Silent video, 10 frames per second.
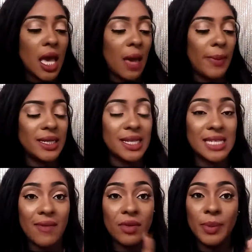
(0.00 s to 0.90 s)
It does
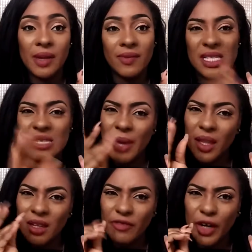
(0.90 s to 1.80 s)
have a bit of a
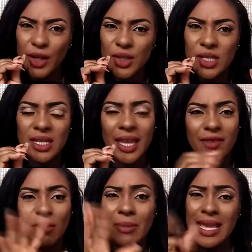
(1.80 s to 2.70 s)
smell at first,
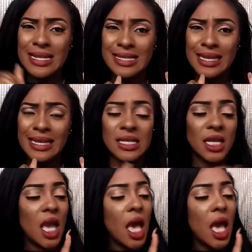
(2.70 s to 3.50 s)
kind of a men scent,